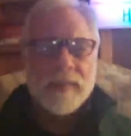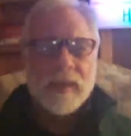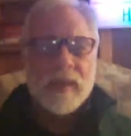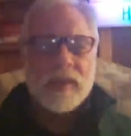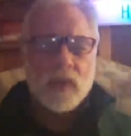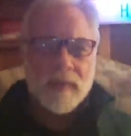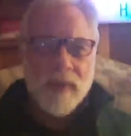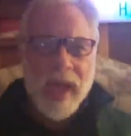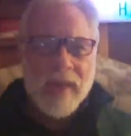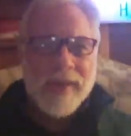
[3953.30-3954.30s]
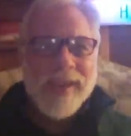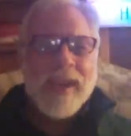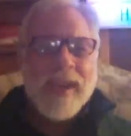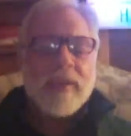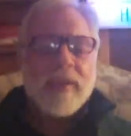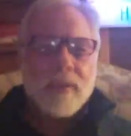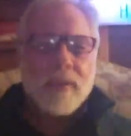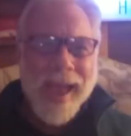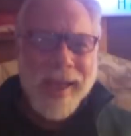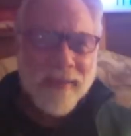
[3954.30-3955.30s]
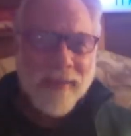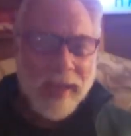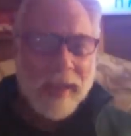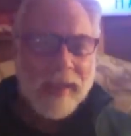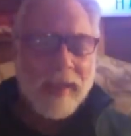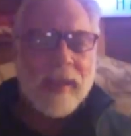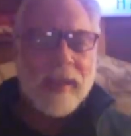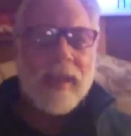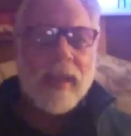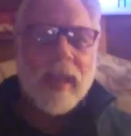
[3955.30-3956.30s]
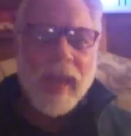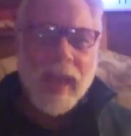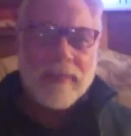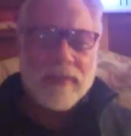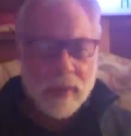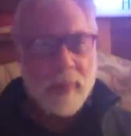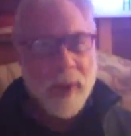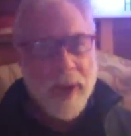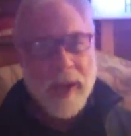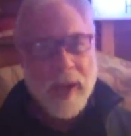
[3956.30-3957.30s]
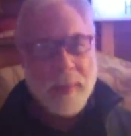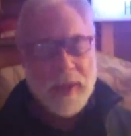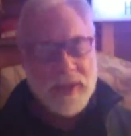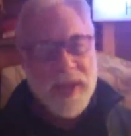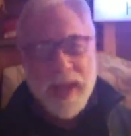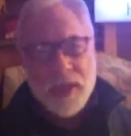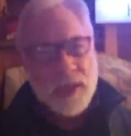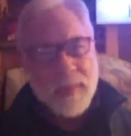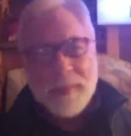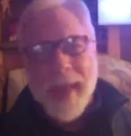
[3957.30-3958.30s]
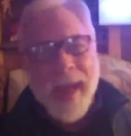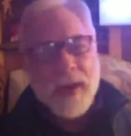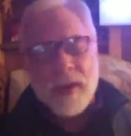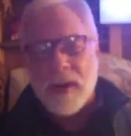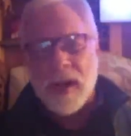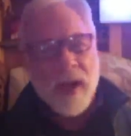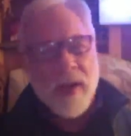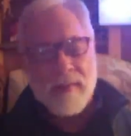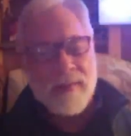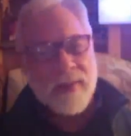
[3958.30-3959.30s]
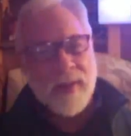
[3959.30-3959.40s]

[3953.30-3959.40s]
Surviving and Thriving after a breakup. It's not just a matter of